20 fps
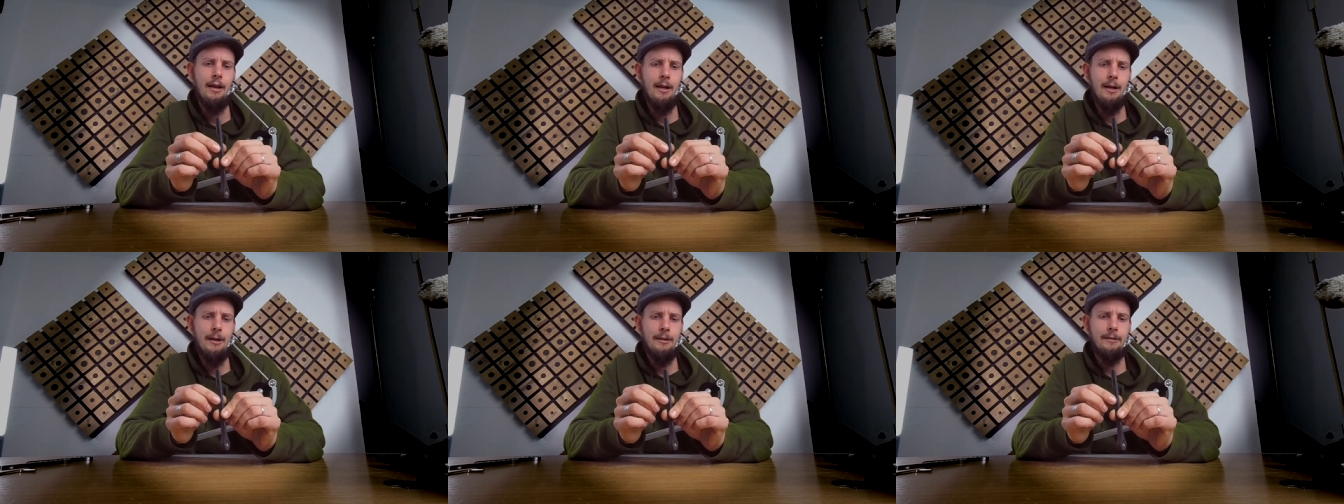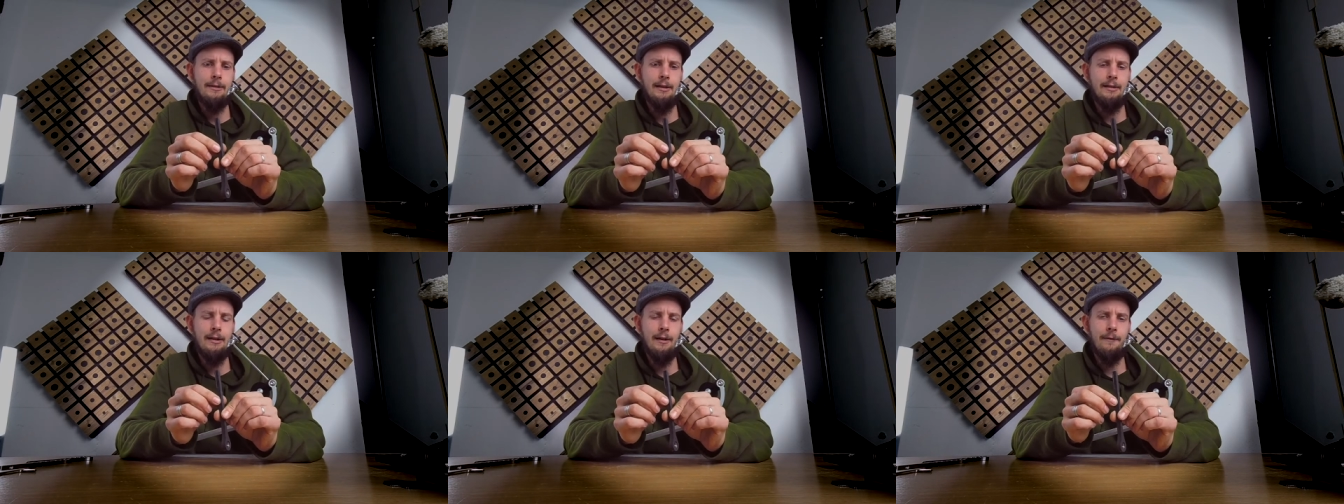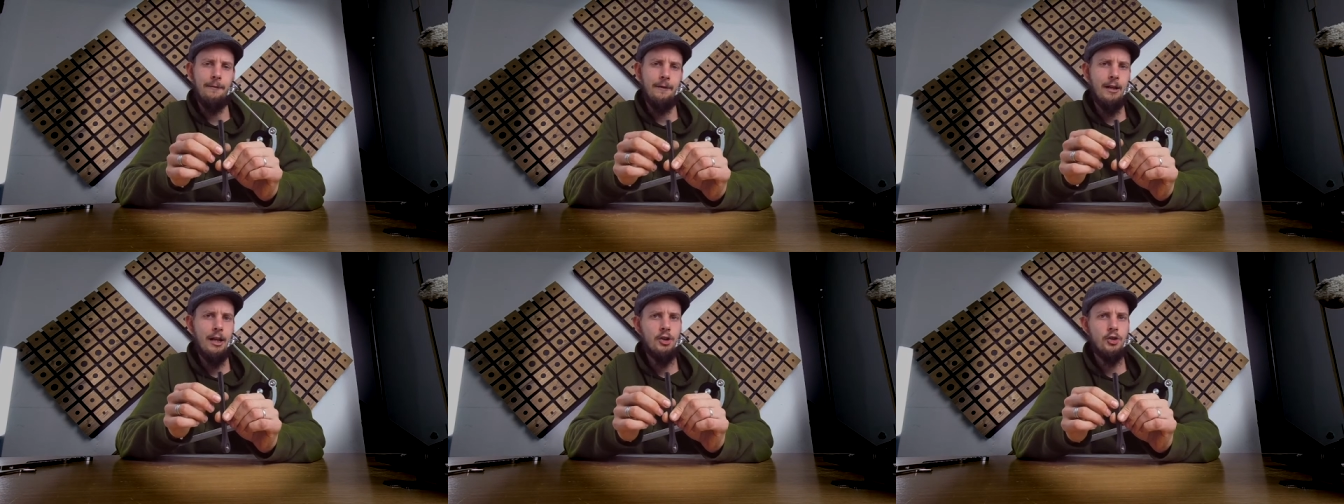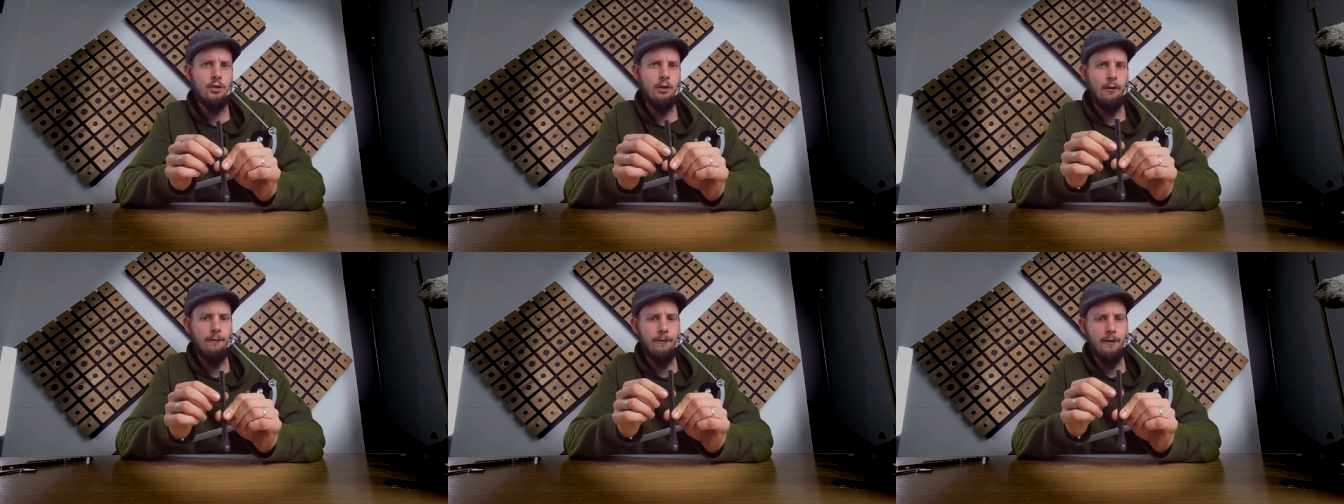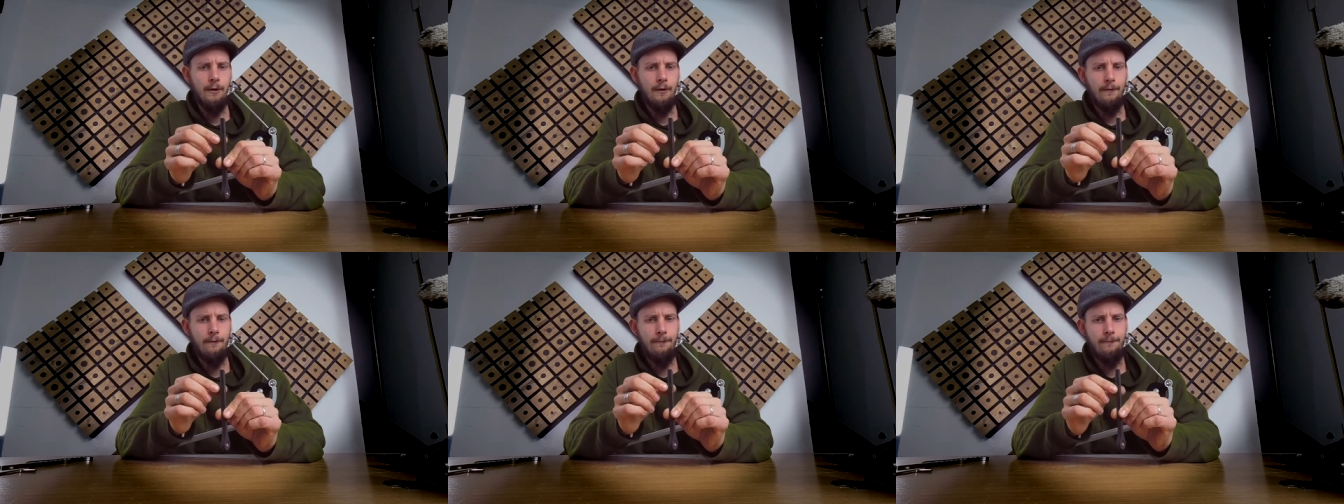the definition of
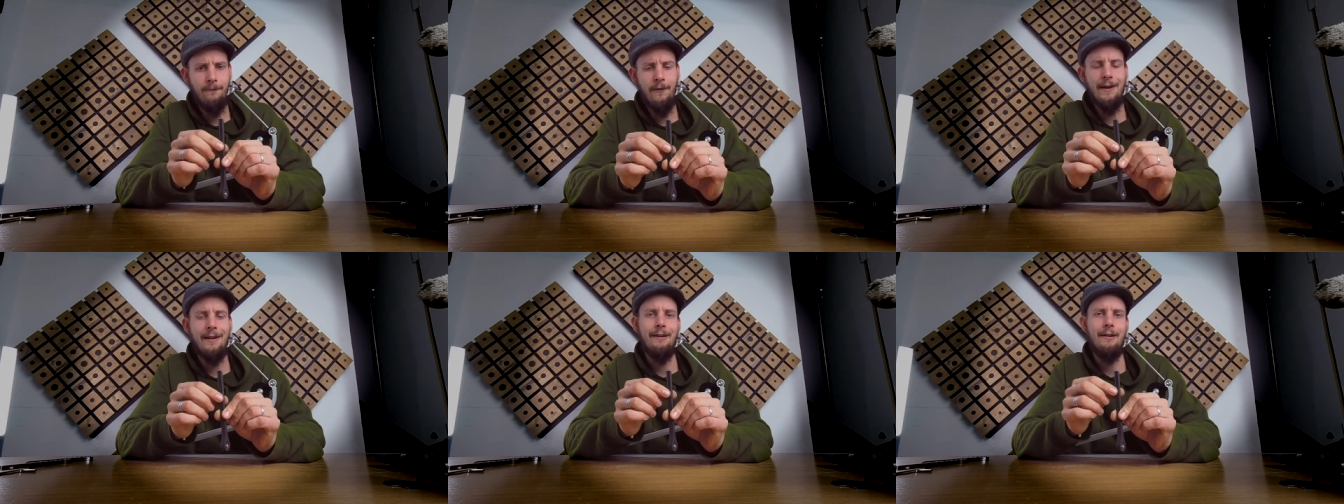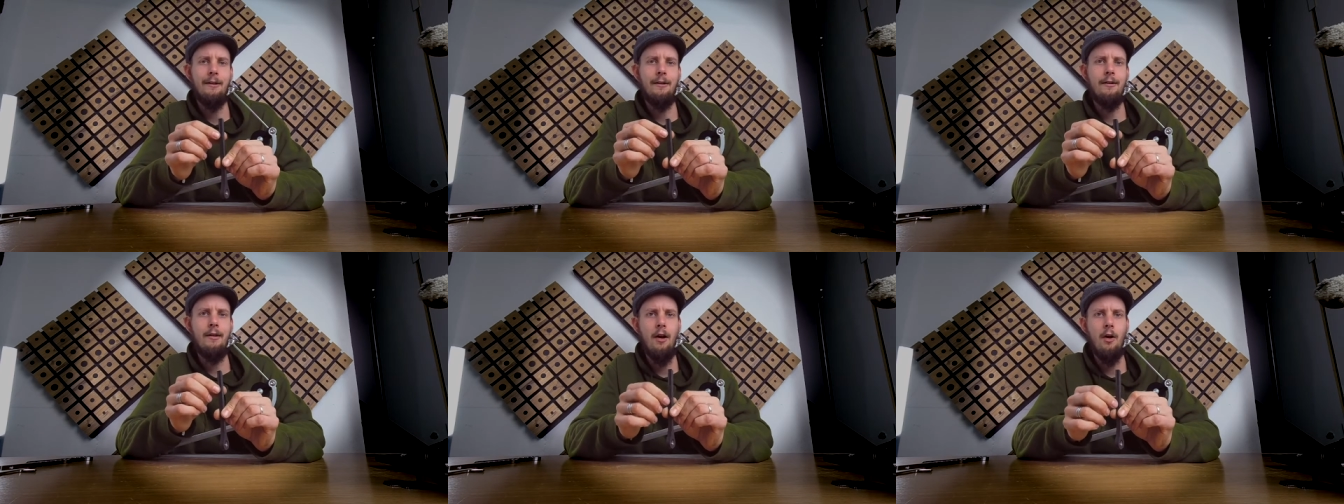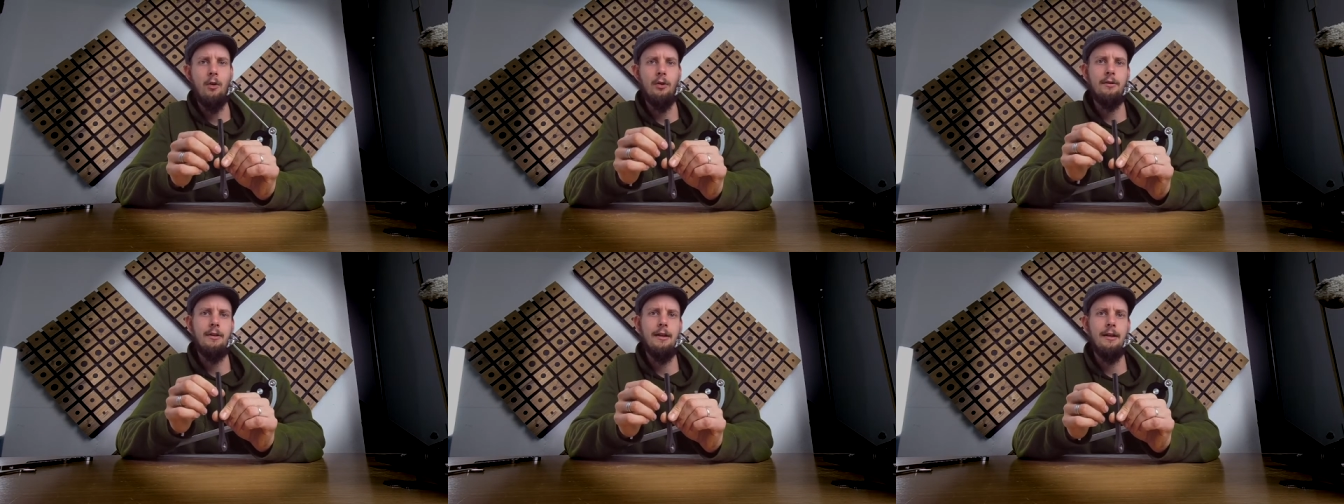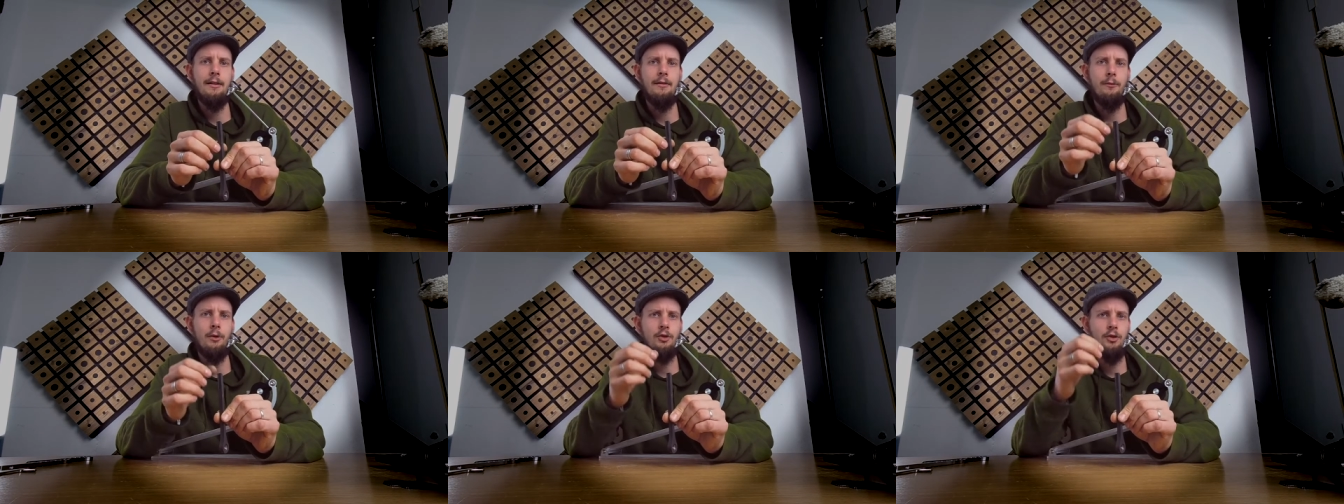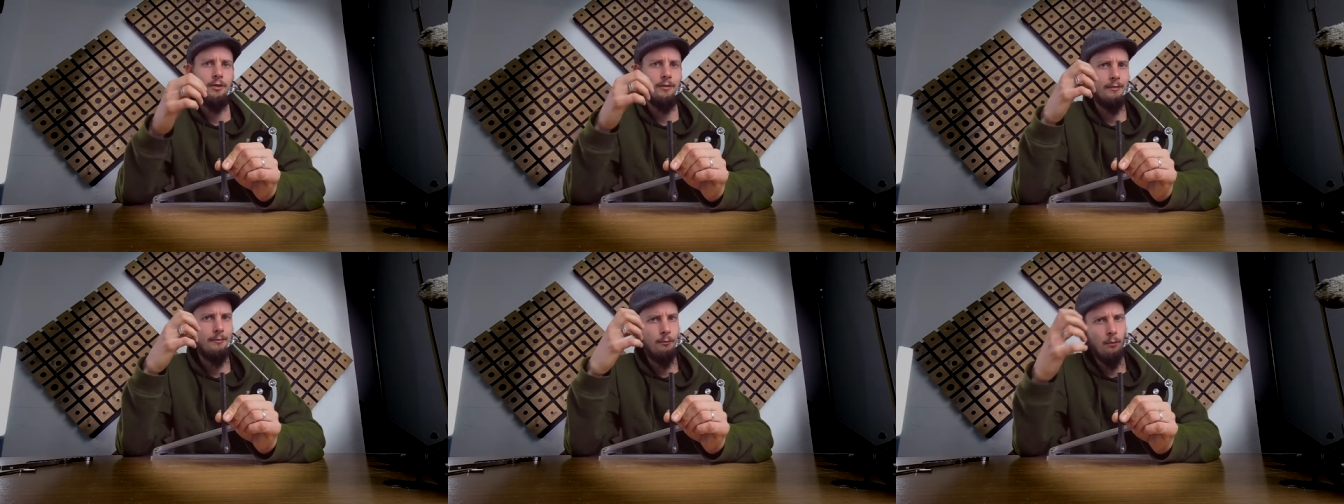a thicker coating, which
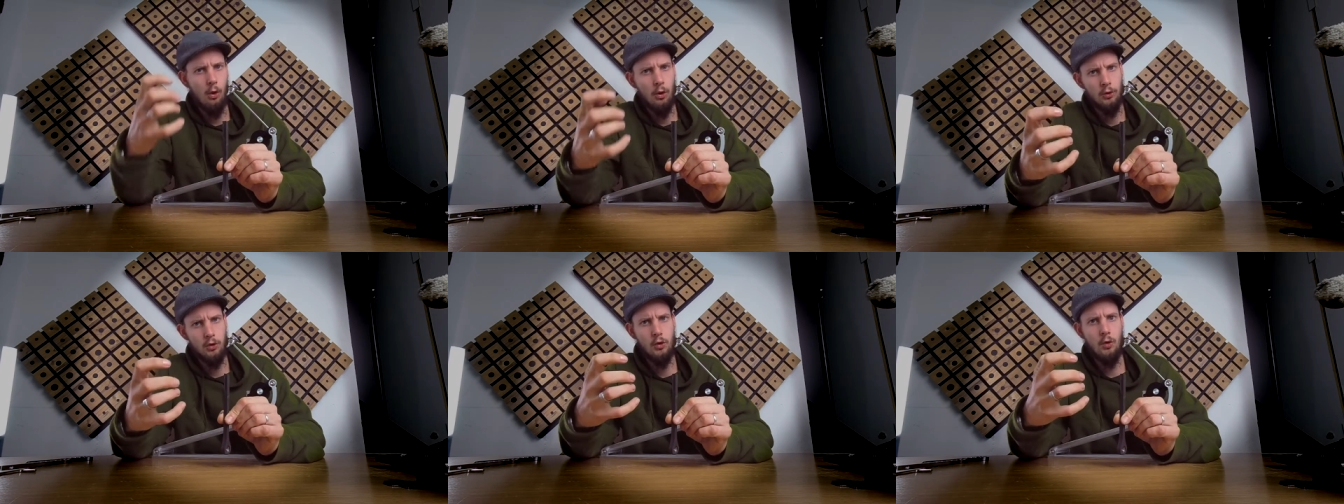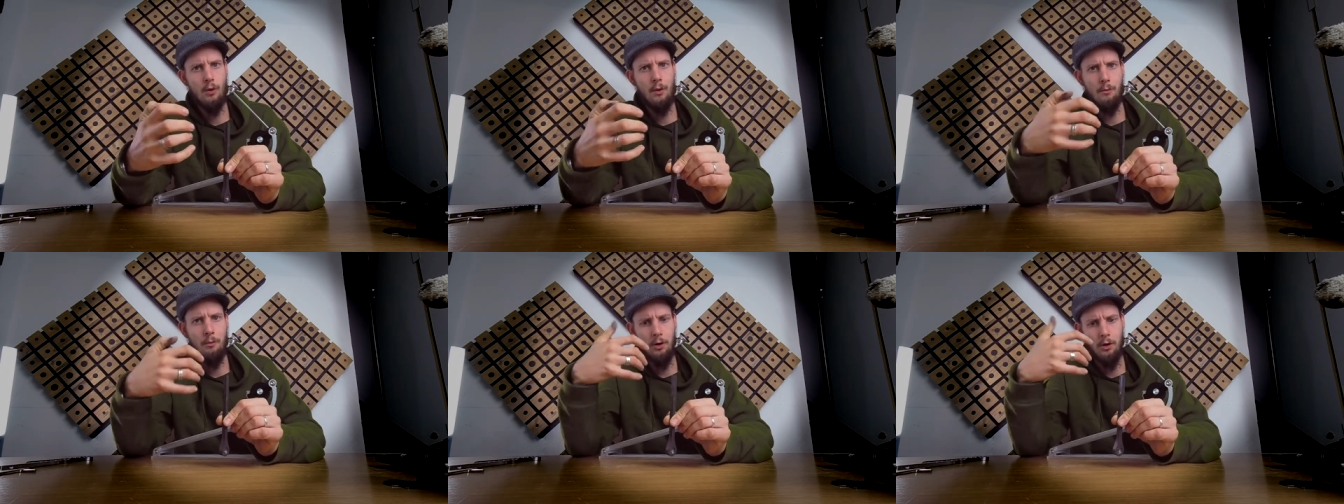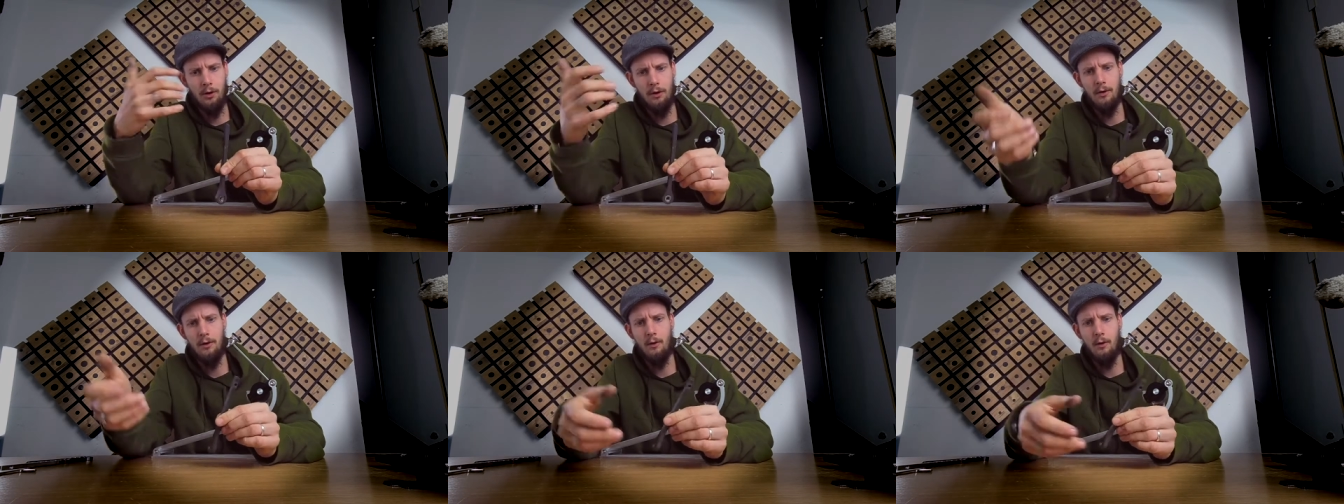is more durable,